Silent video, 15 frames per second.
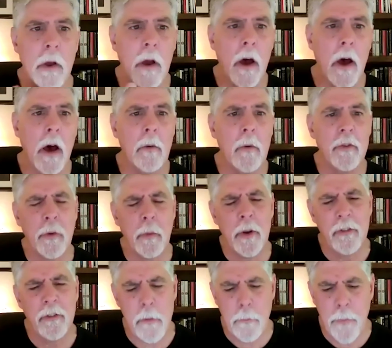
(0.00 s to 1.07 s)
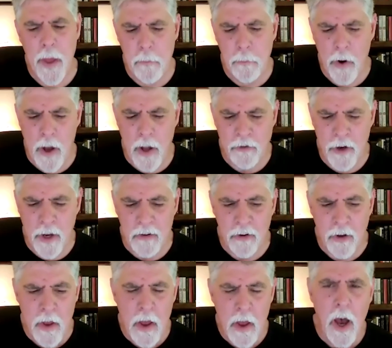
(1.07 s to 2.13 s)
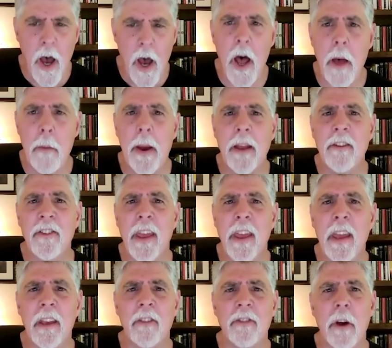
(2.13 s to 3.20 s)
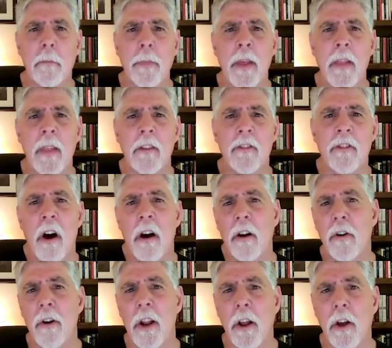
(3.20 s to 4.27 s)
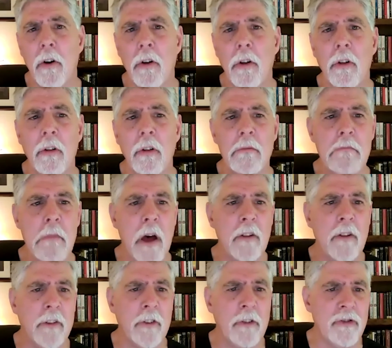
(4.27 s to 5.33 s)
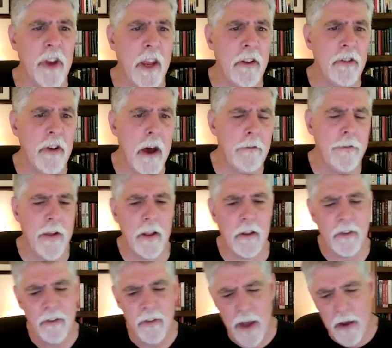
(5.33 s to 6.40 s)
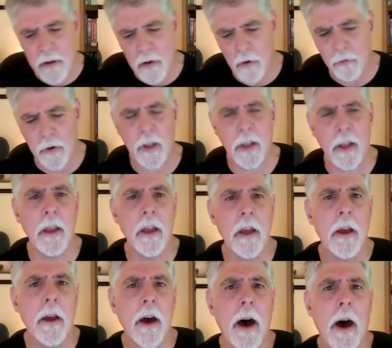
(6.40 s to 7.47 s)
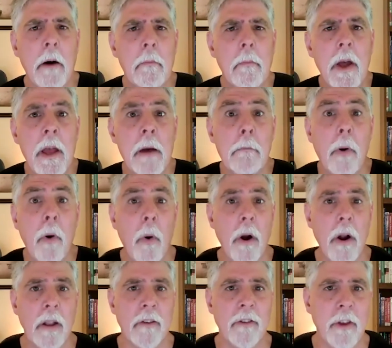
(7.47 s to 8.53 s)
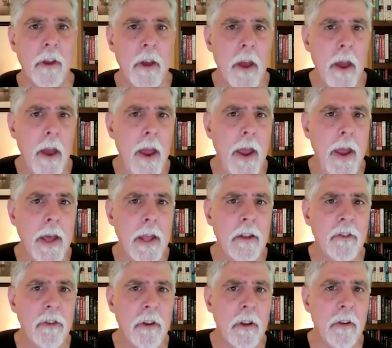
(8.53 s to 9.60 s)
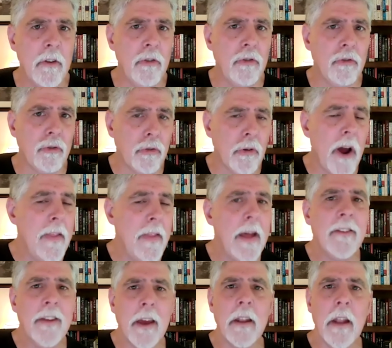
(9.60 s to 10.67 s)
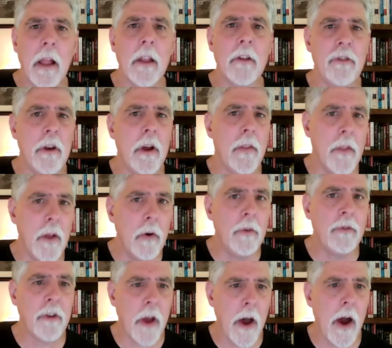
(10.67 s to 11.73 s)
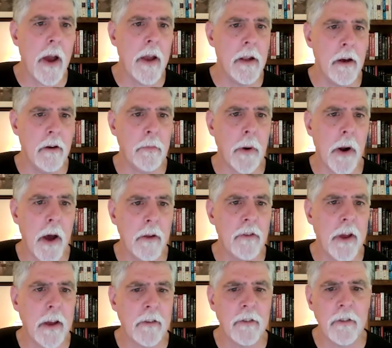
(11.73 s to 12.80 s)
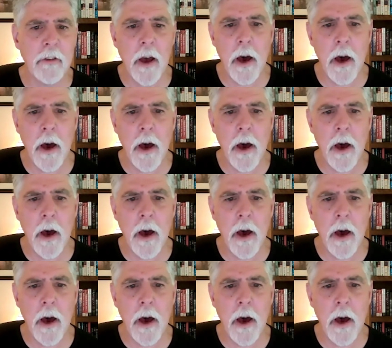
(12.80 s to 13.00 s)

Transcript: So when you say pet project, I might take something that's non-critical, doesn't change often, it's not overly important, and try that technology on those kind of projects,